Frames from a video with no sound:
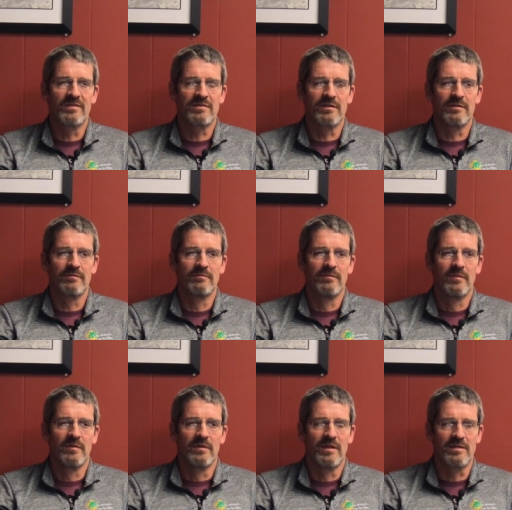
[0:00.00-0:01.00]
So
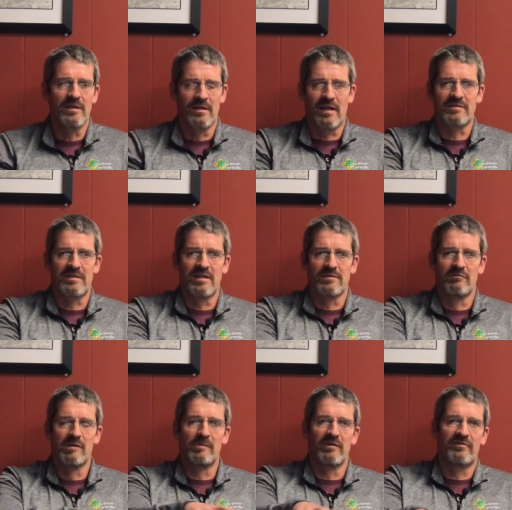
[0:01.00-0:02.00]
like I say, it's a
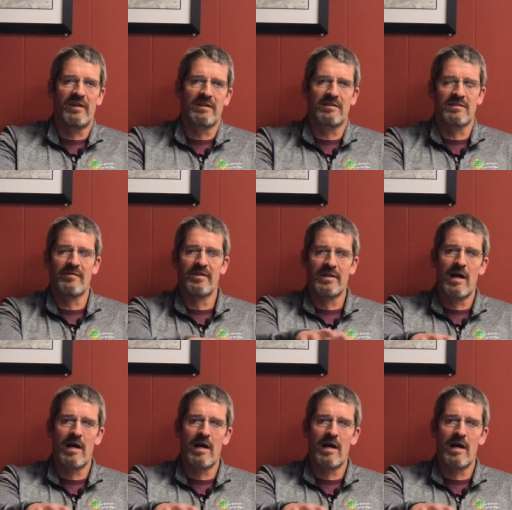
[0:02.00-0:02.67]
ripple effect. It's kind of a